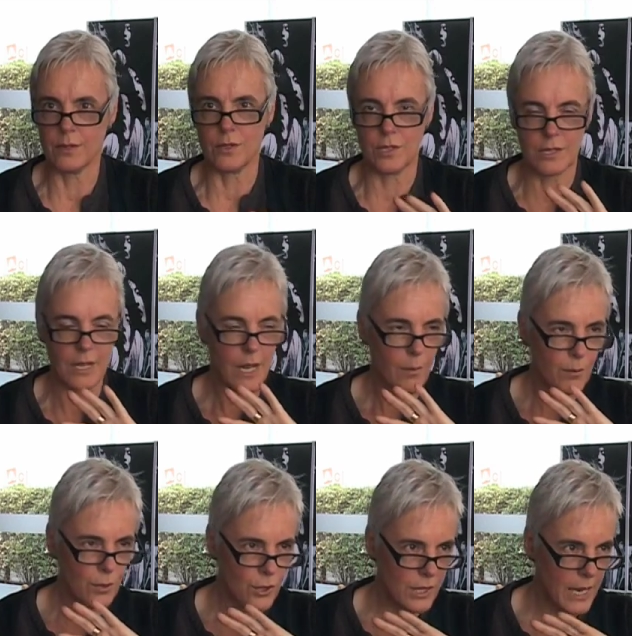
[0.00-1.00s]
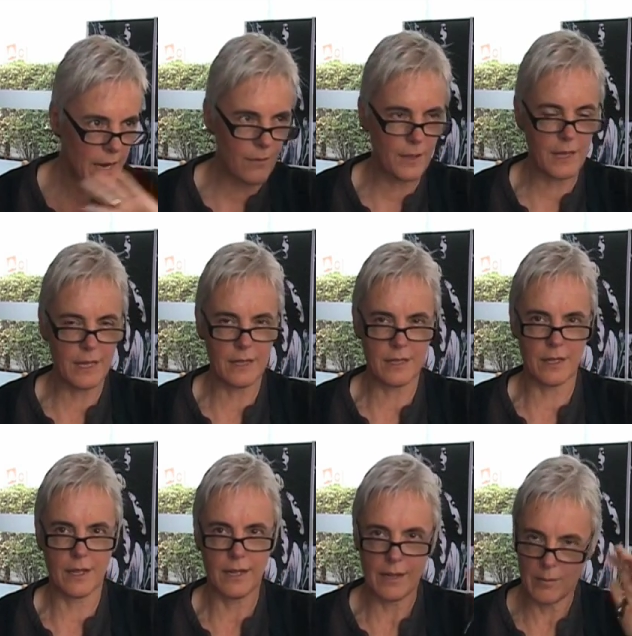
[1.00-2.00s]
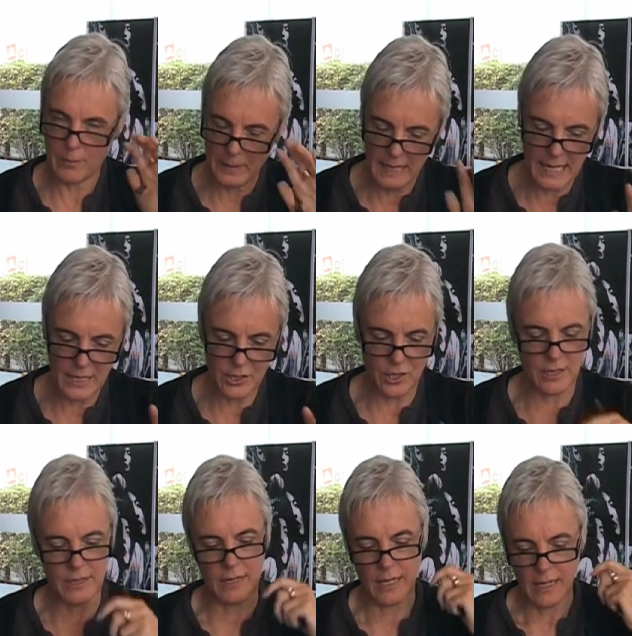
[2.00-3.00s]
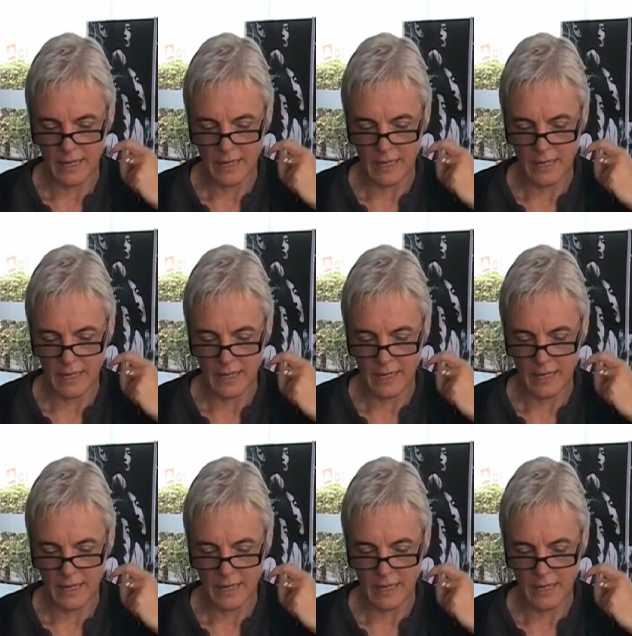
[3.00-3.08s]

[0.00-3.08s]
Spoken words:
So just push everything aside, plunge in,